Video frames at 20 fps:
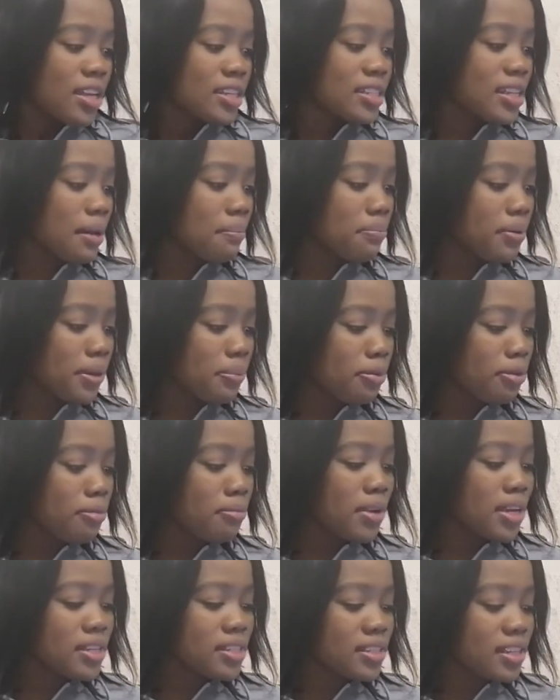Some people
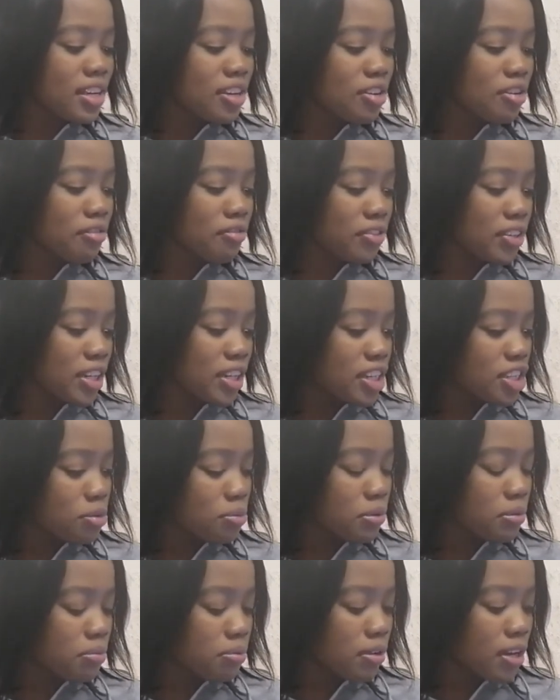may say your
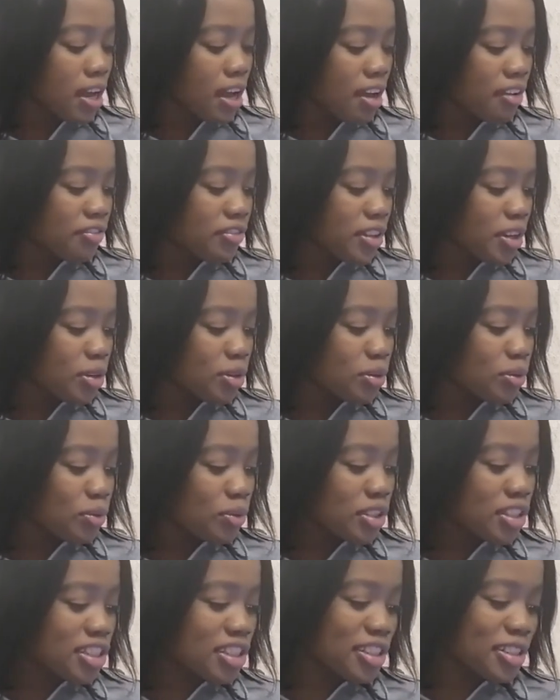village people are after you,
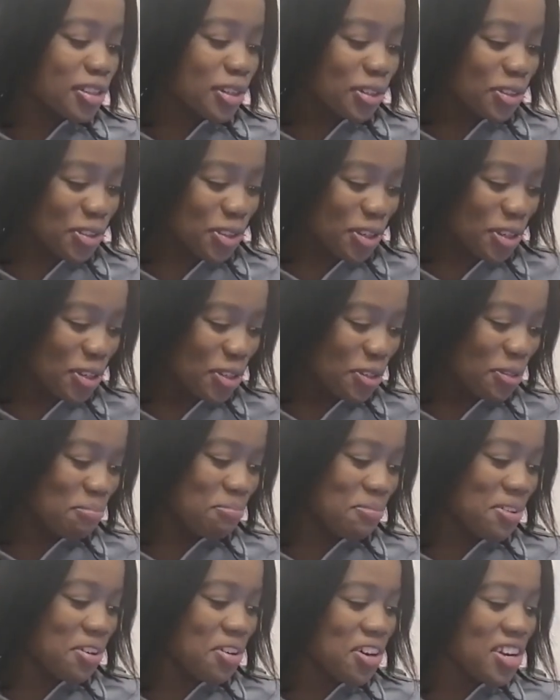which is not true.
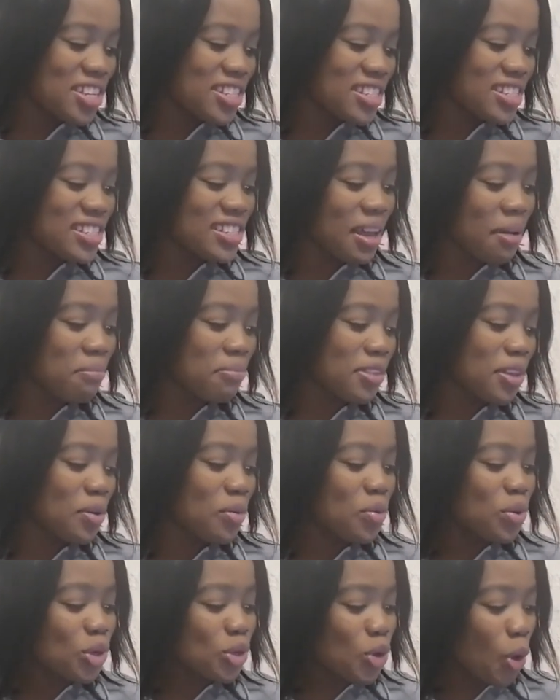Marriage is
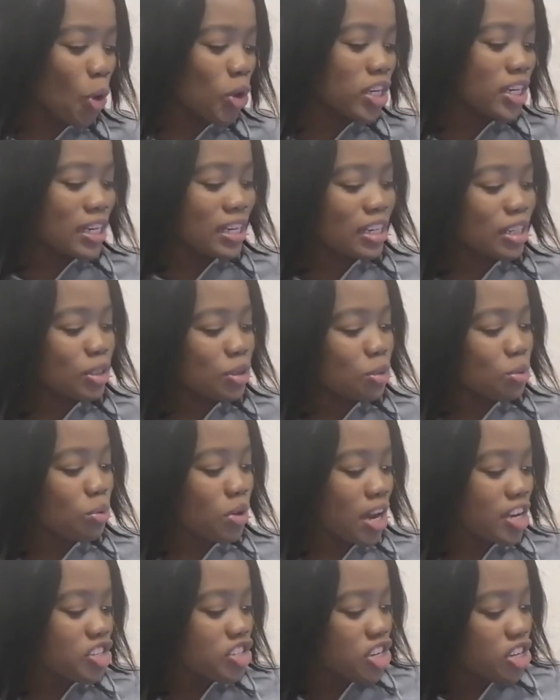something we don't need to
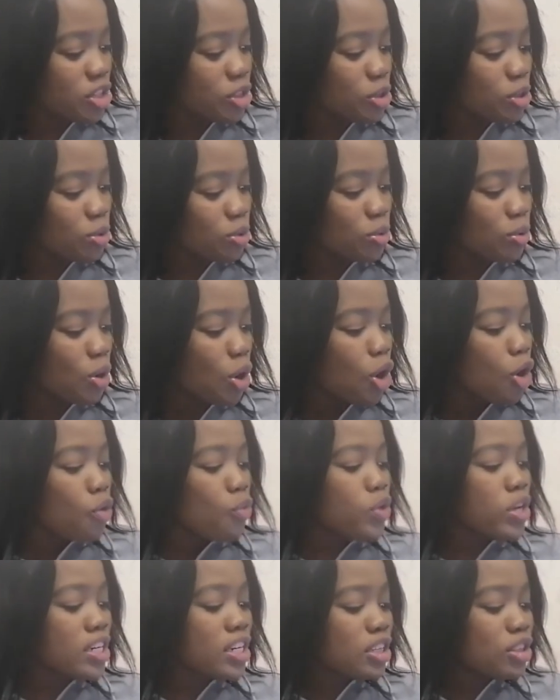rush into.
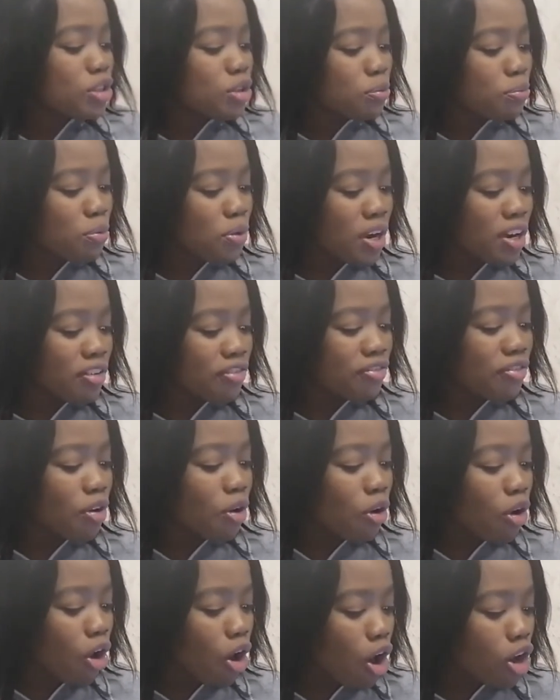We need to pray
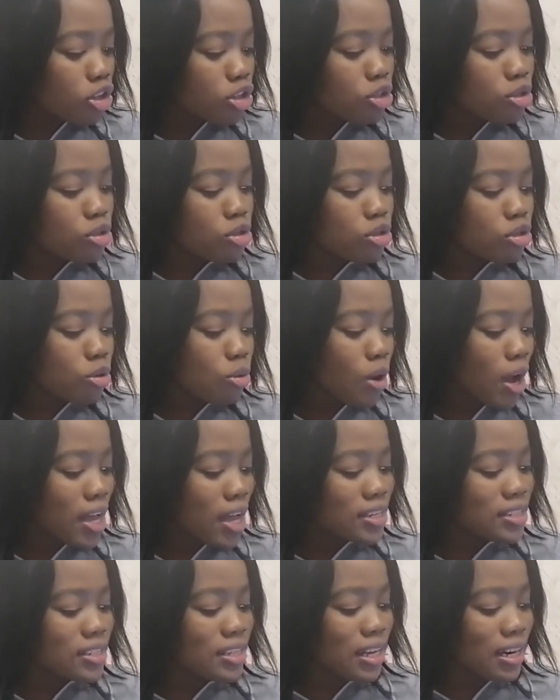for God to show
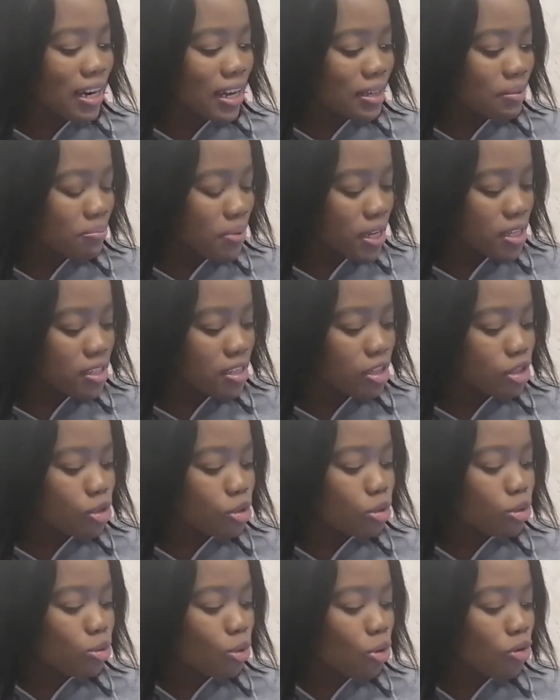us the right person.
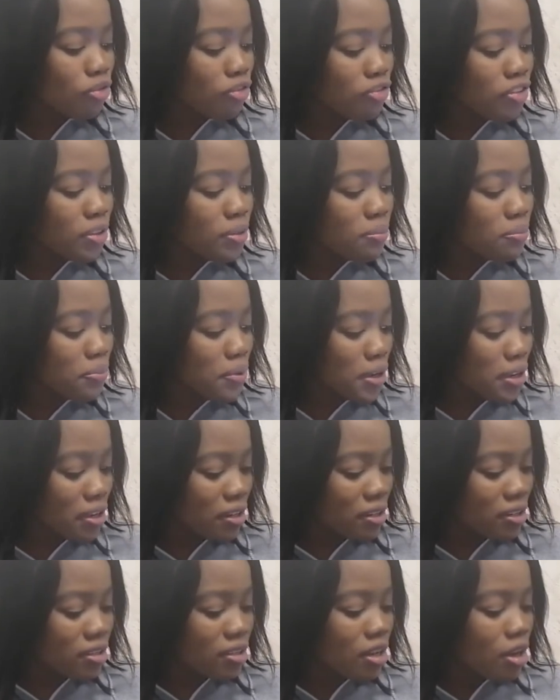So don't feel
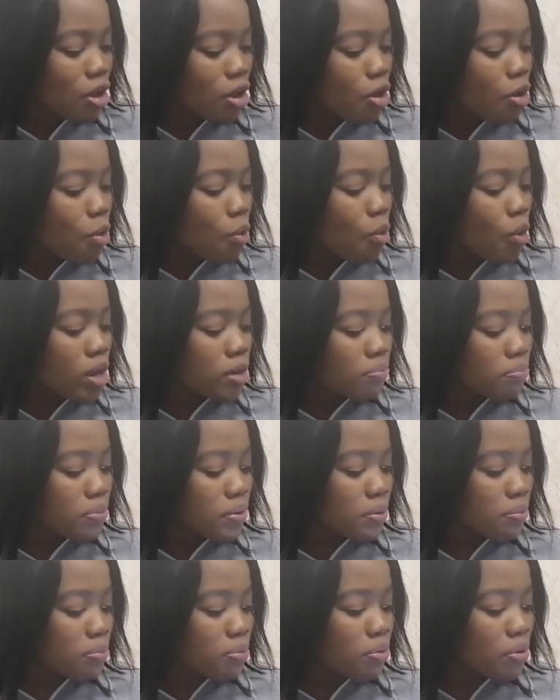bad when
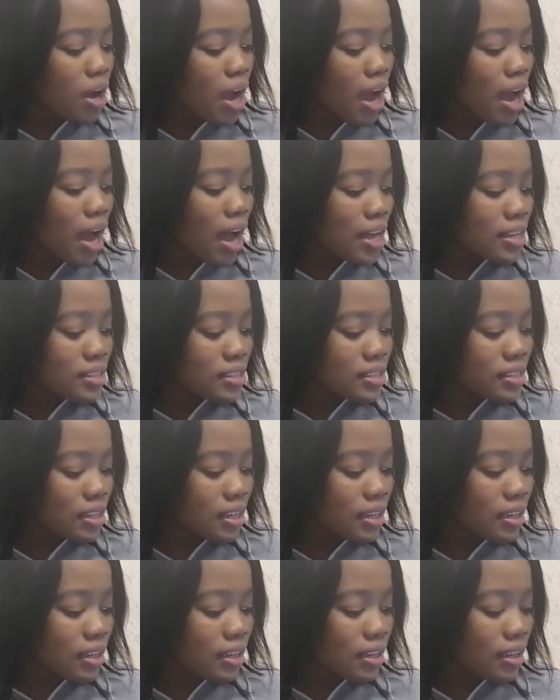people are
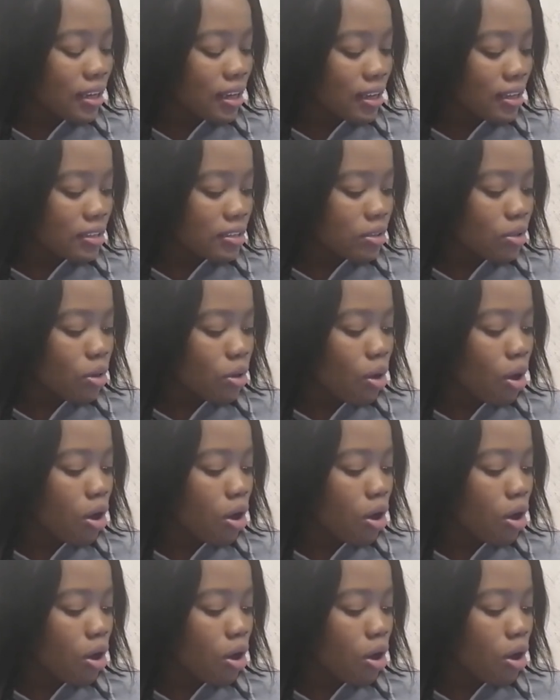asking it.